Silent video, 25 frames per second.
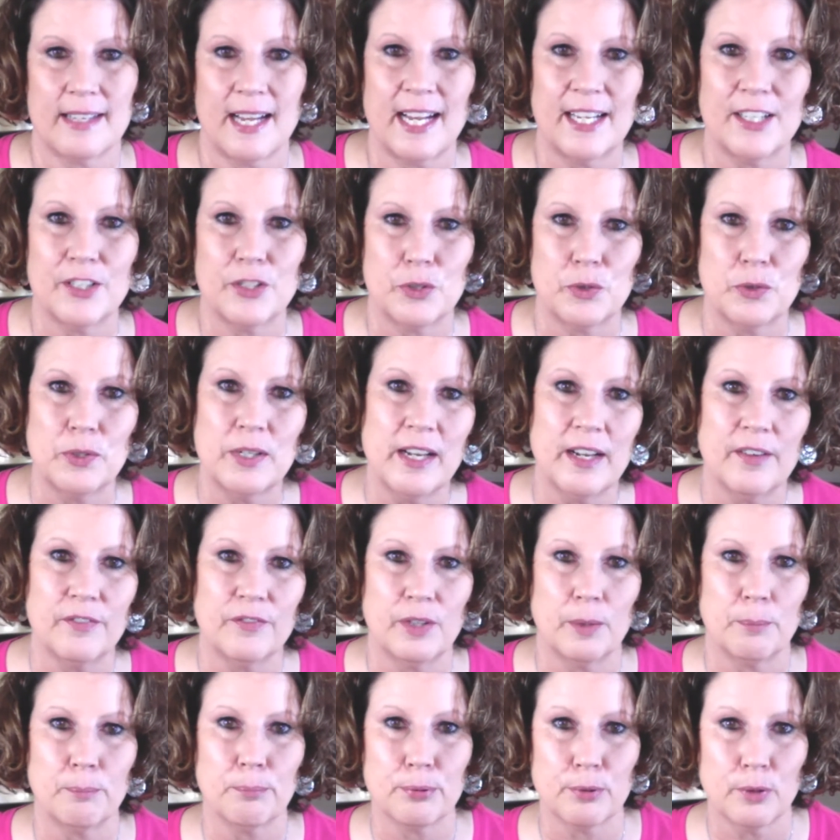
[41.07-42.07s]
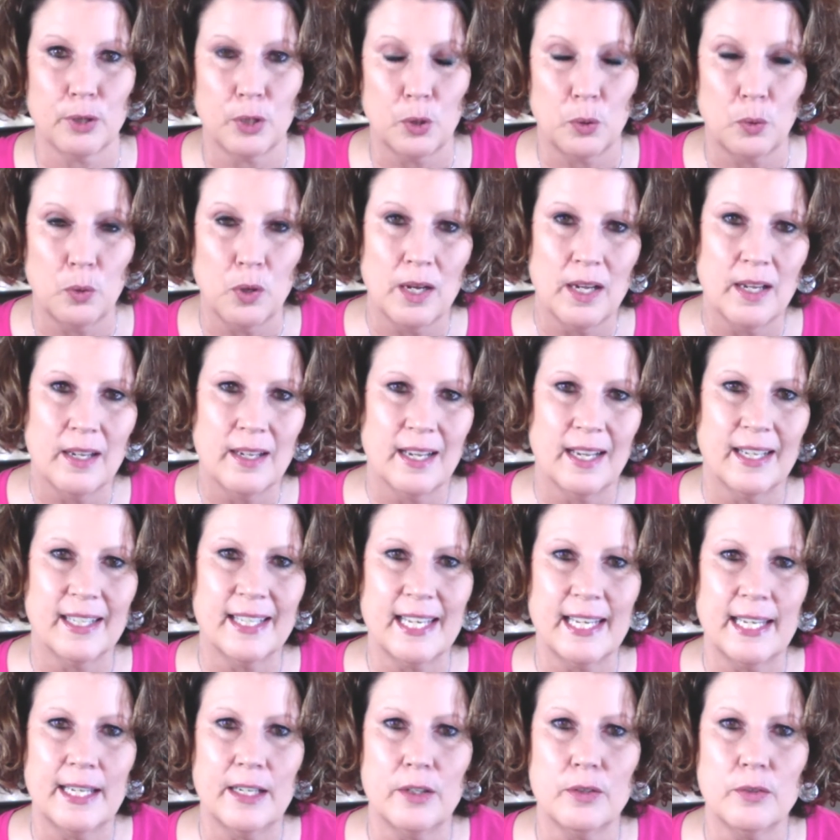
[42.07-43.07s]
I do have the Pro
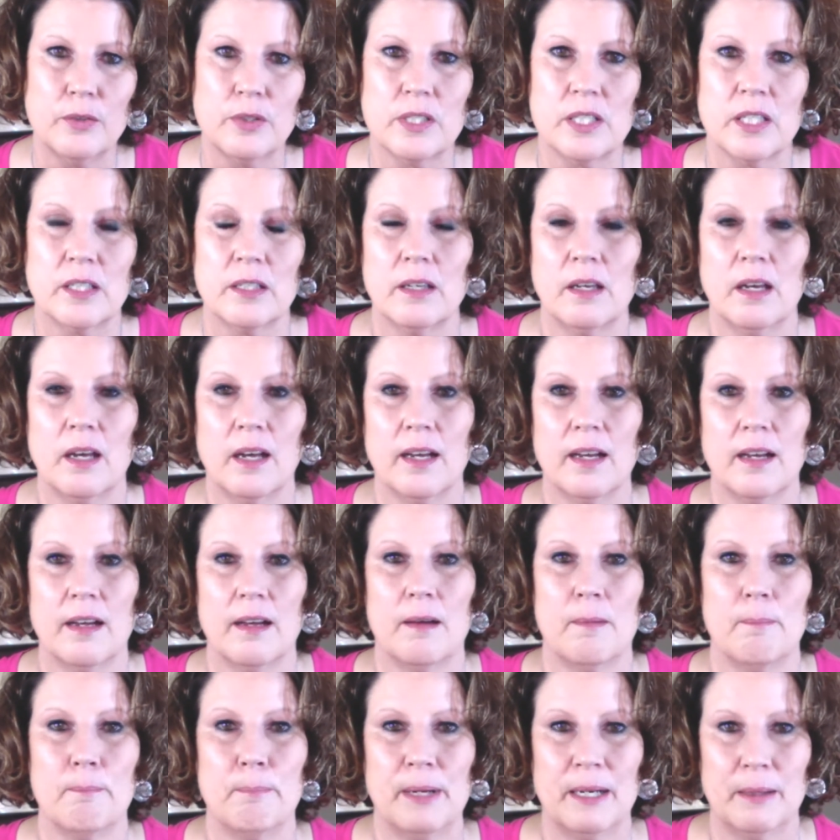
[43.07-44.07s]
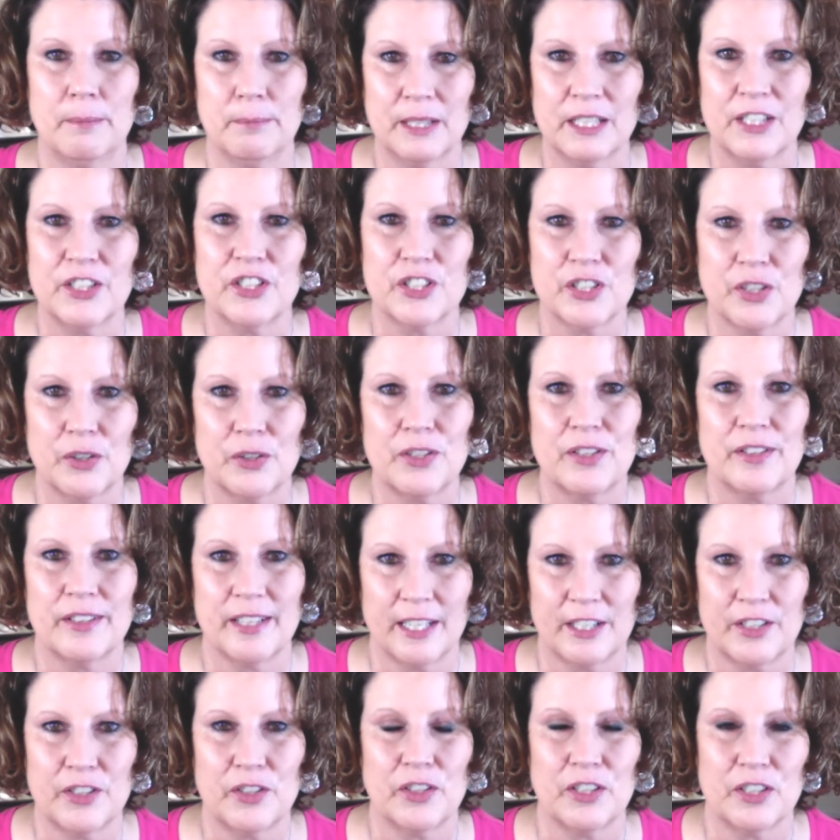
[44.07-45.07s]
account, but I'm going to show you
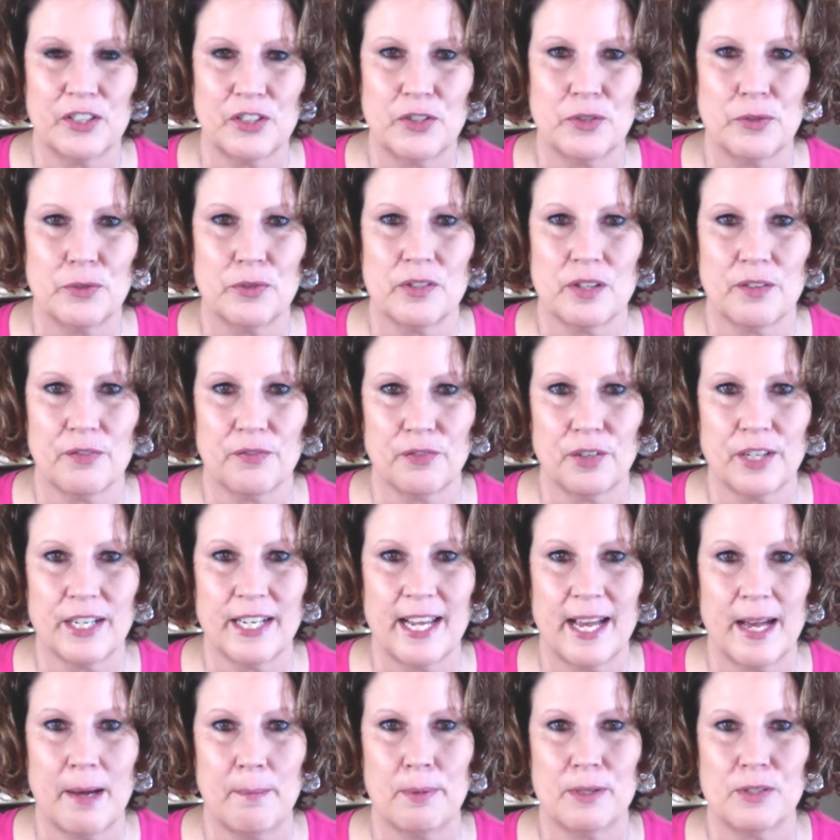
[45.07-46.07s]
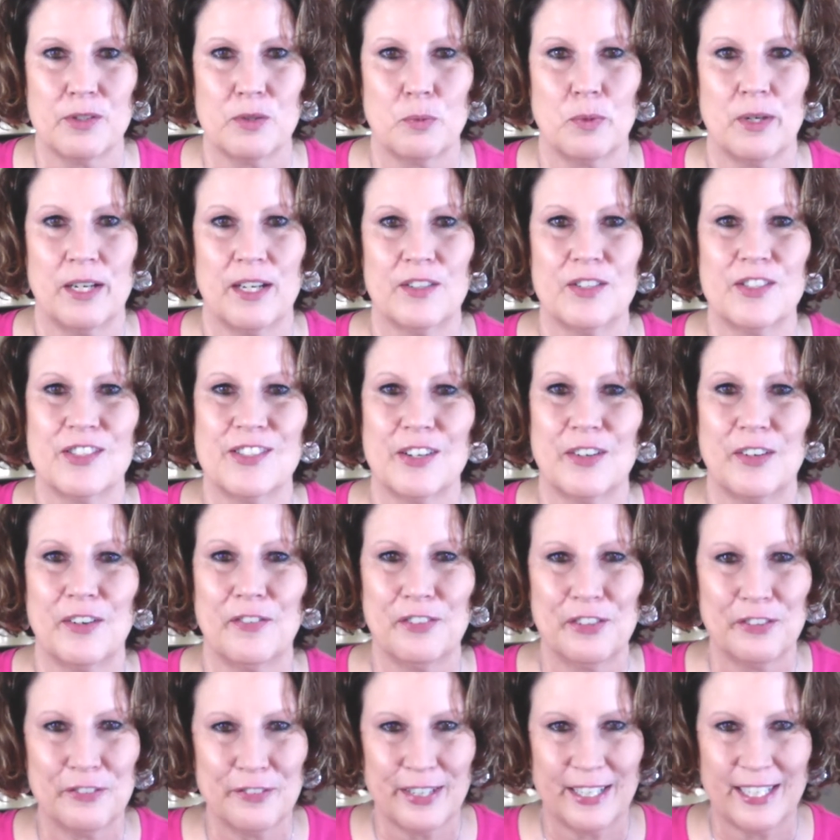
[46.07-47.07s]
that you can use the free app as well. So if
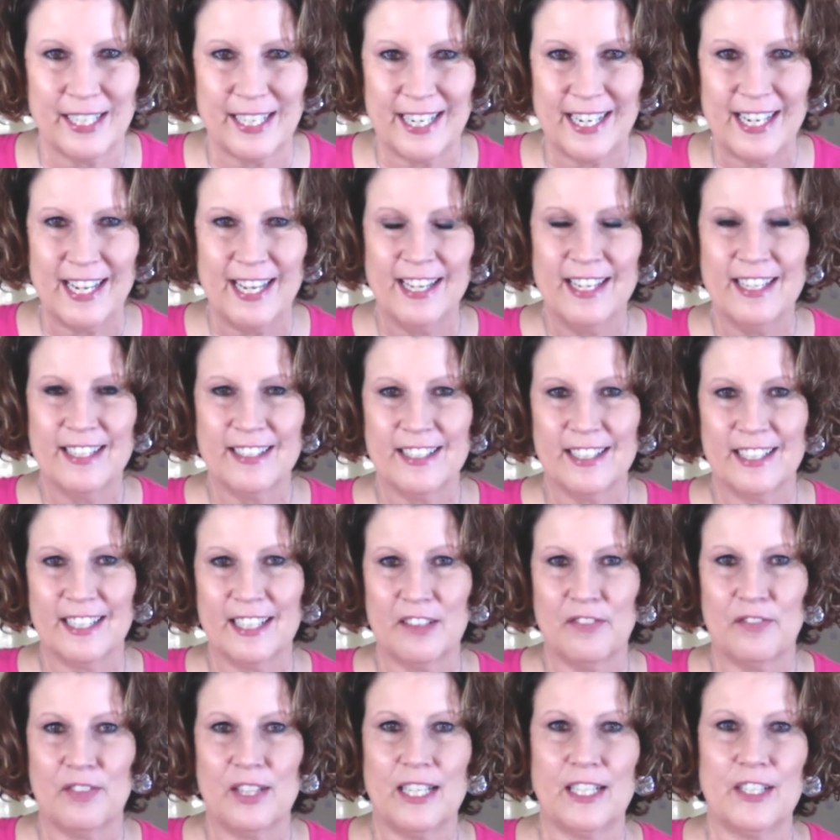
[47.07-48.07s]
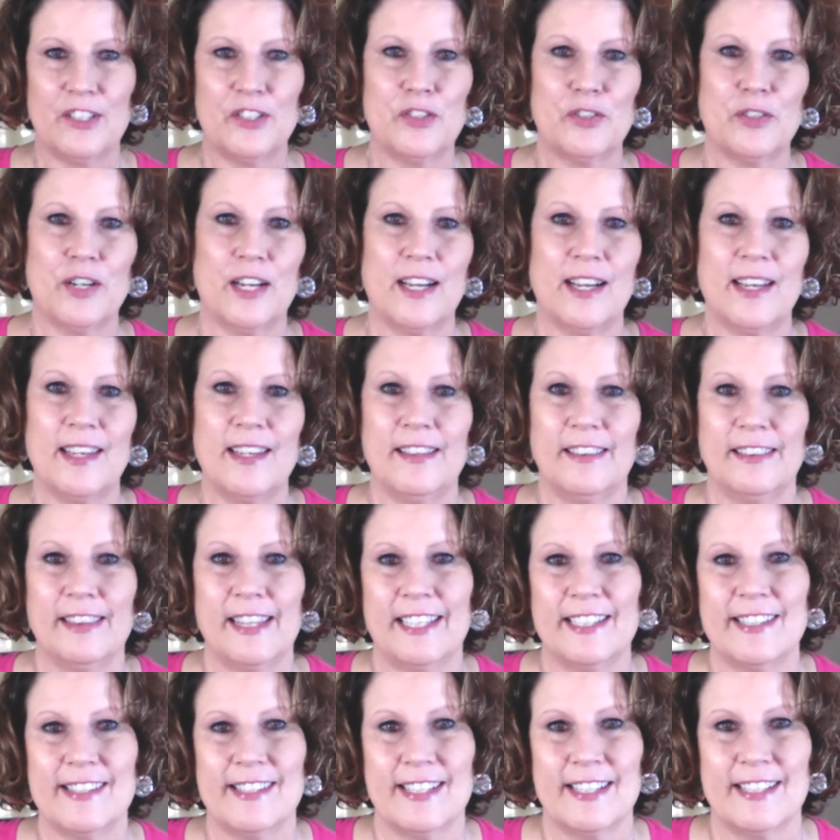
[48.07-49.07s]
you're ready to give that a try,
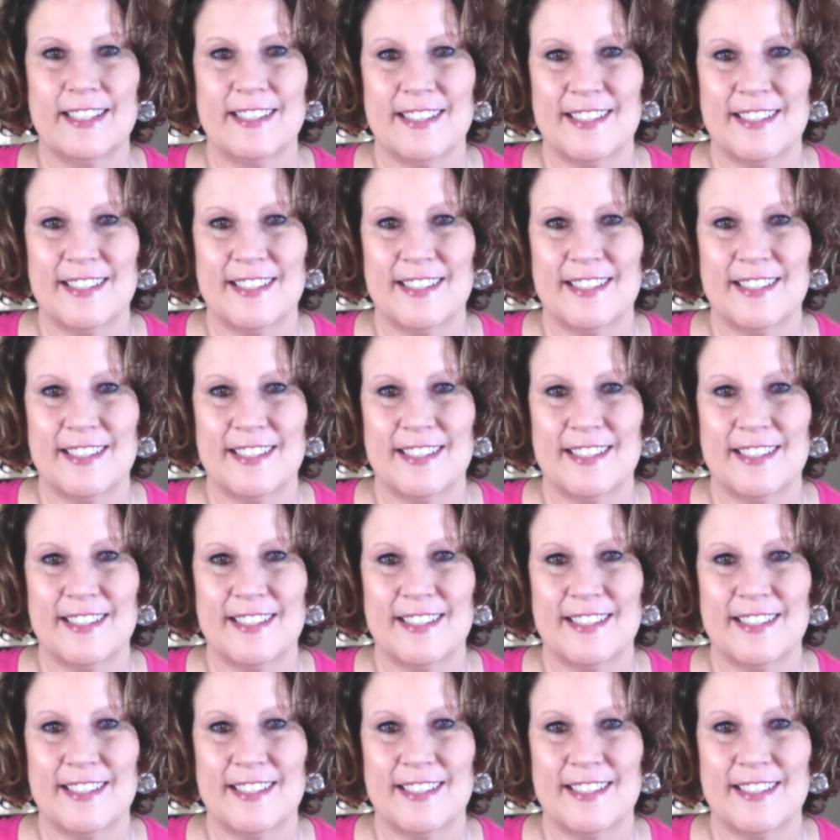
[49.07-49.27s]
let's get